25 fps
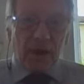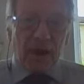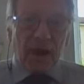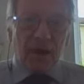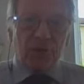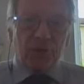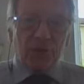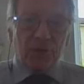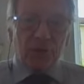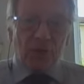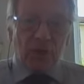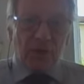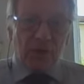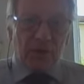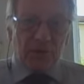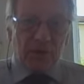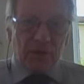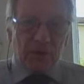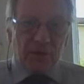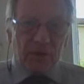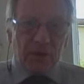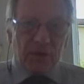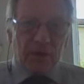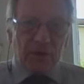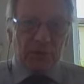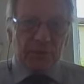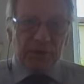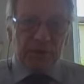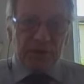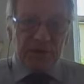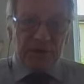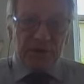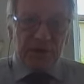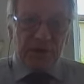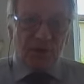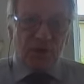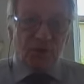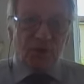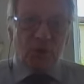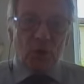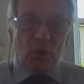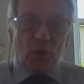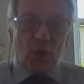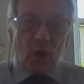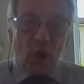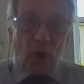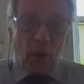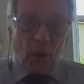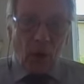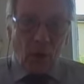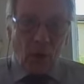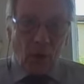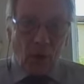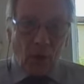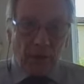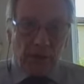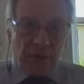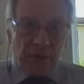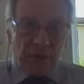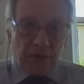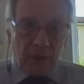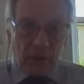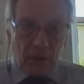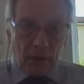and geophysical position of